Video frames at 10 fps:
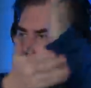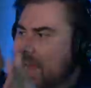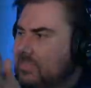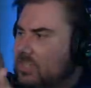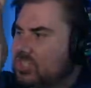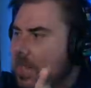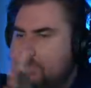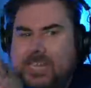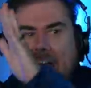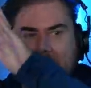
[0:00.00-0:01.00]
make the
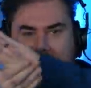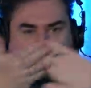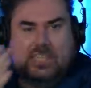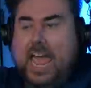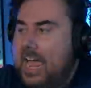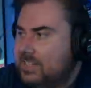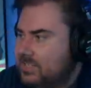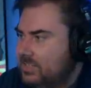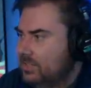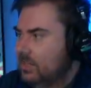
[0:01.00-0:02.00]
subtext
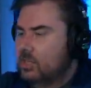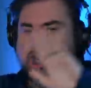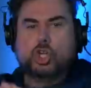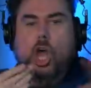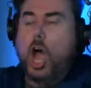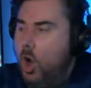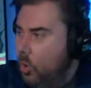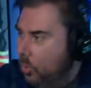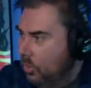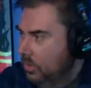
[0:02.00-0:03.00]
text.
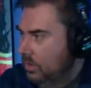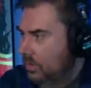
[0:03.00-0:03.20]
Go.